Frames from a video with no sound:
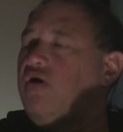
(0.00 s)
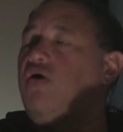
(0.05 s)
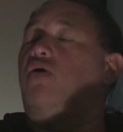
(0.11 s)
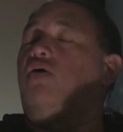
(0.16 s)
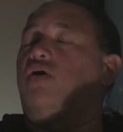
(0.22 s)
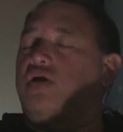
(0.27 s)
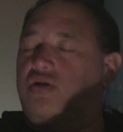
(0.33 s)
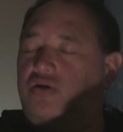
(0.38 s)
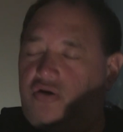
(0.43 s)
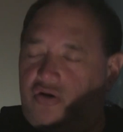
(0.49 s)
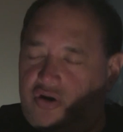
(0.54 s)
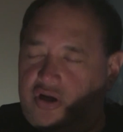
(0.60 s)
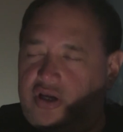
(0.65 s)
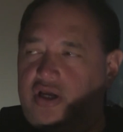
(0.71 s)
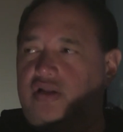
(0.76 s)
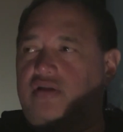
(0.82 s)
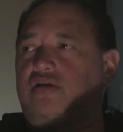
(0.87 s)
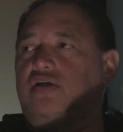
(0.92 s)
Oh, in
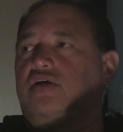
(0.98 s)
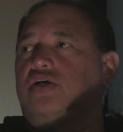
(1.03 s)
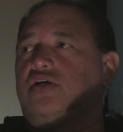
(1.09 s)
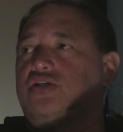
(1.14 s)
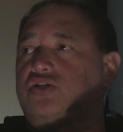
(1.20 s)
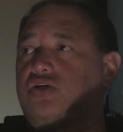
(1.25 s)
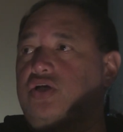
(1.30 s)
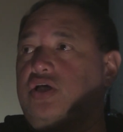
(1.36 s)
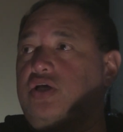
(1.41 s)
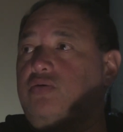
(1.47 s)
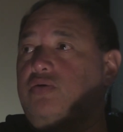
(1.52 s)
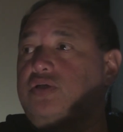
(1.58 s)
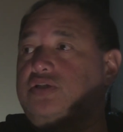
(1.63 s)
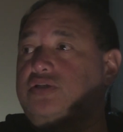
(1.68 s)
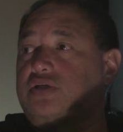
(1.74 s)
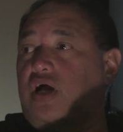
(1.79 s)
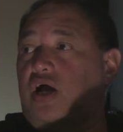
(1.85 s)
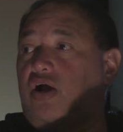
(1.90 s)
Oregon. So he
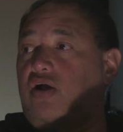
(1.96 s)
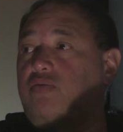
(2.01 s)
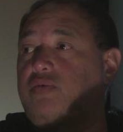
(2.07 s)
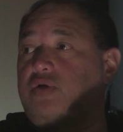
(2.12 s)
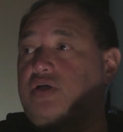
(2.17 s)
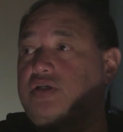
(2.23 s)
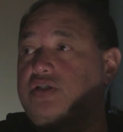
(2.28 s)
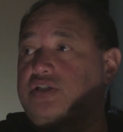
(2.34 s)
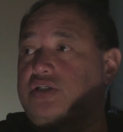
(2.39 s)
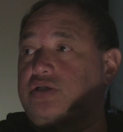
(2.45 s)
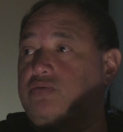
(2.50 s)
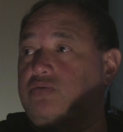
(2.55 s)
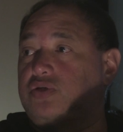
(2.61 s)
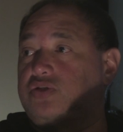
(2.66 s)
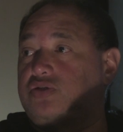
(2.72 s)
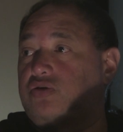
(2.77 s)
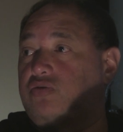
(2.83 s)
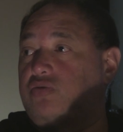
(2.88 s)
was hired because he
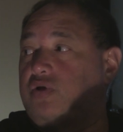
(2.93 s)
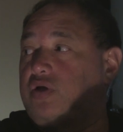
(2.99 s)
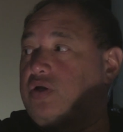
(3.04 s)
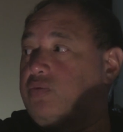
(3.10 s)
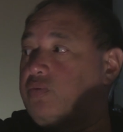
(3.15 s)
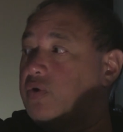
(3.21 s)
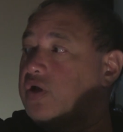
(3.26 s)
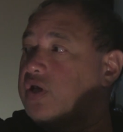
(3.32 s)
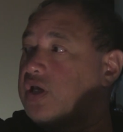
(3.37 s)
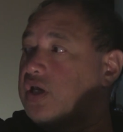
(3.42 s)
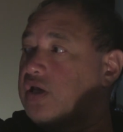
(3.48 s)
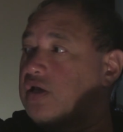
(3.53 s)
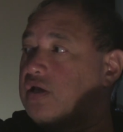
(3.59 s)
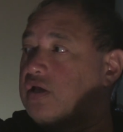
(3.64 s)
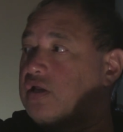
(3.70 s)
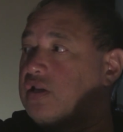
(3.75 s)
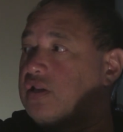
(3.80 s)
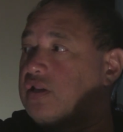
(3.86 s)
was already
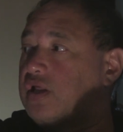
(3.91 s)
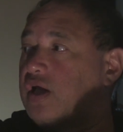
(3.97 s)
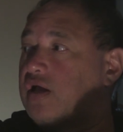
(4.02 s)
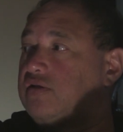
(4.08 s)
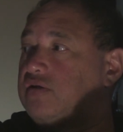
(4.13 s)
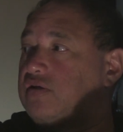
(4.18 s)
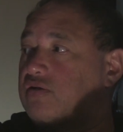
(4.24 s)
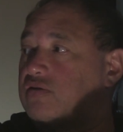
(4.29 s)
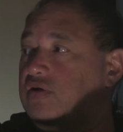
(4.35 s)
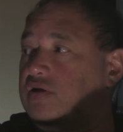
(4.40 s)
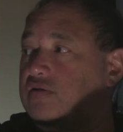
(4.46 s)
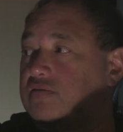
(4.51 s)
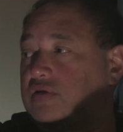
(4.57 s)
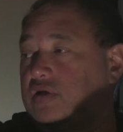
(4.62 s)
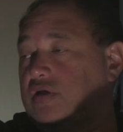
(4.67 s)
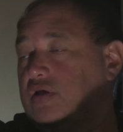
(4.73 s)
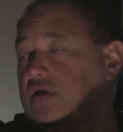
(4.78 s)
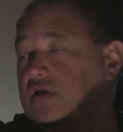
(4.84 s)
working in that, and
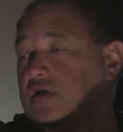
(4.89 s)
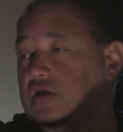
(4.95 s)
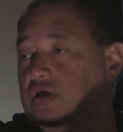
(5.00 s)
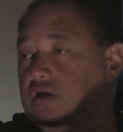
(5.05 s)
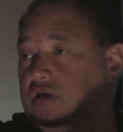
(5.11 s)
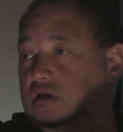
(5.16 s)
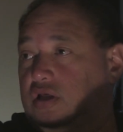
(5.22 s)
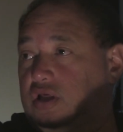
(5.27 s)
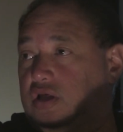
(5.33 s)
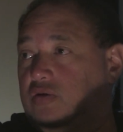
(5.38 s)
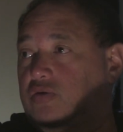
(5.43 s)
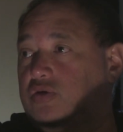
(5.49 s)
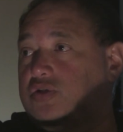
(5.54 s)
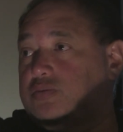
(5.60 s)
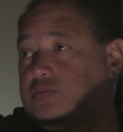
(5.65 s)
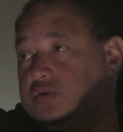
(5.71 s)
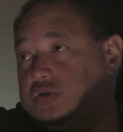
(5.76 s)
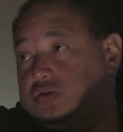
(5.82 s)
he
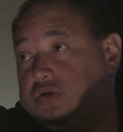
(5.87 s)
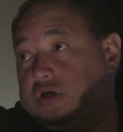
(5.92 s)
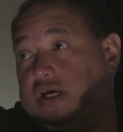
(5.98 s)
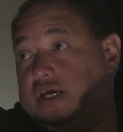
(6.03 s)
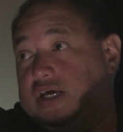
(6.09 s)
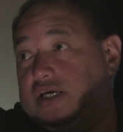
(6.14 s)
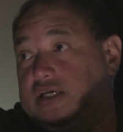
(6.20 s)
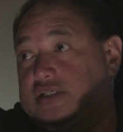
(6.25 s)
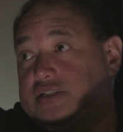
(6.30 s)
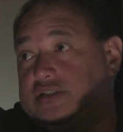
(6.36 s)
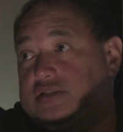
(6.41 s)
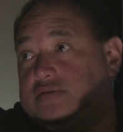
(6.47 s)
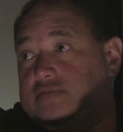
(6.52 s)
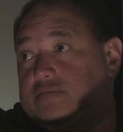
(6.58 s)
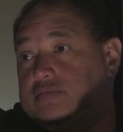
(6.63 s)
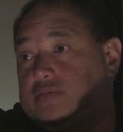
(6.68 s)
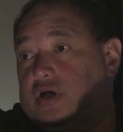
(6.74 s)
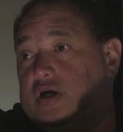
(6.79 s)
was supposed to, I
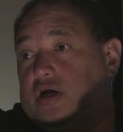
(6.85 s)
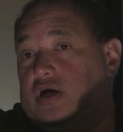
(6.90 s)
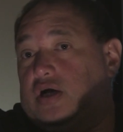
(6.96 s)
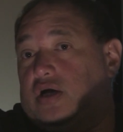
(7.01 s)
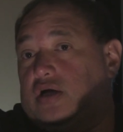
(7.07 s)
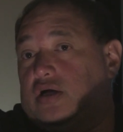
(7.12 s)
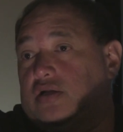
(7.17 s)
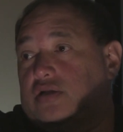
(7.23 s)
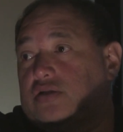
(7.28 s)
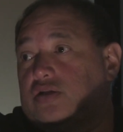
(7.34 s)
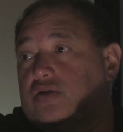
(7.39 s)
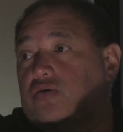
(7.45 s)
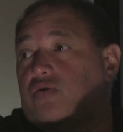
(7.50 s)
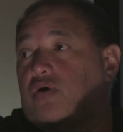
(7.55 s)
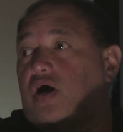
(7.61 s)
guess, know